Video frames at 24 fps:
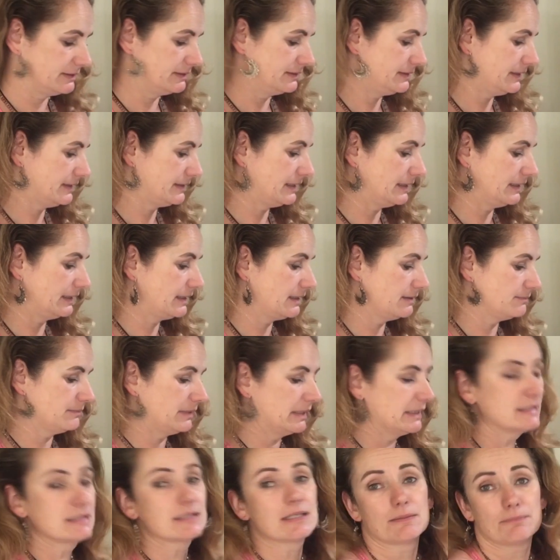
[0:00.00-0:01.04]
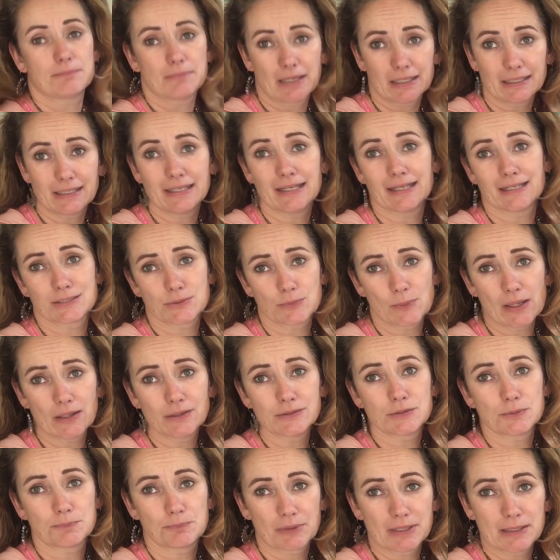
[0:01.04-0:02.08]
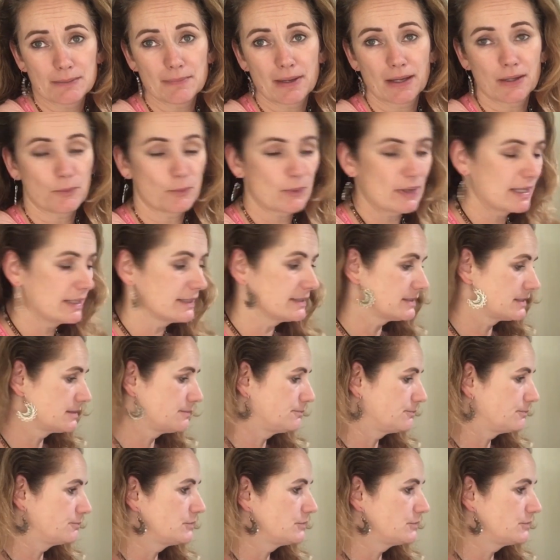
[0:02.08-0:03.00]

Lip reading: that I can make some money as well to pay my rent,